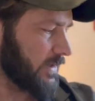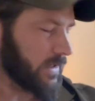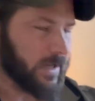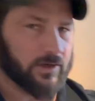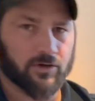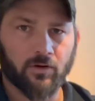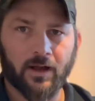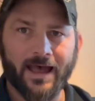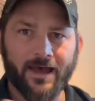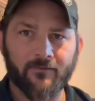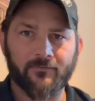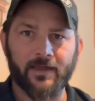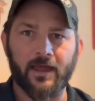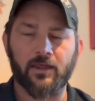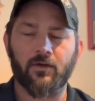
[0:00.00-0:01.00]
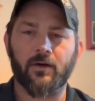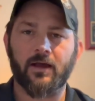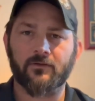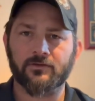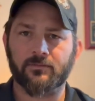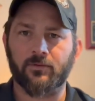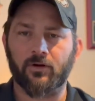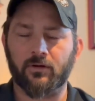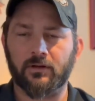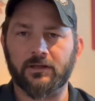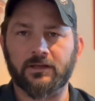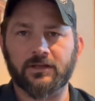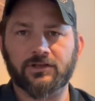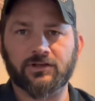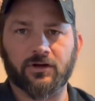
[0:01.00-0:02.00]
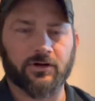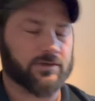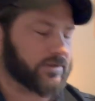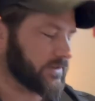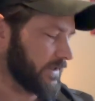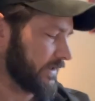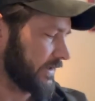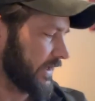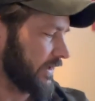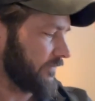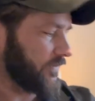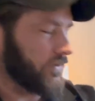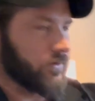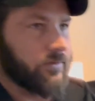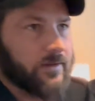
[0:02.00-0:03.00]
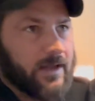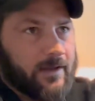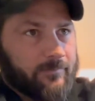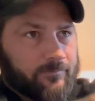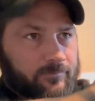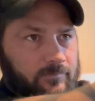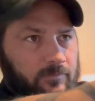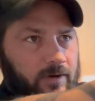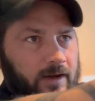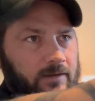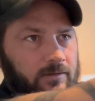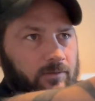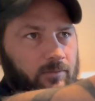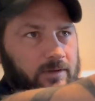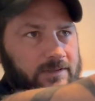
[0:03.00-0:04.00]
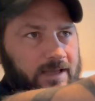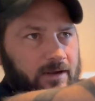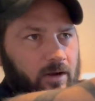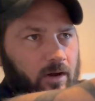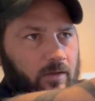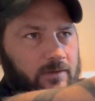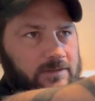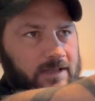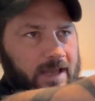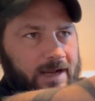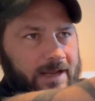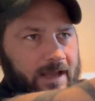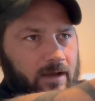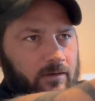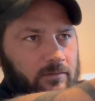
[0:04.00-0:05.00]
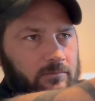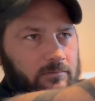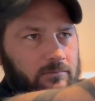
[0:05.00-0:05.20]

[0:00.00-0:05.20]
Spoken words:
And you'll have that. You'll have some early discharges like that if you do that. Right? You want to take all the slack out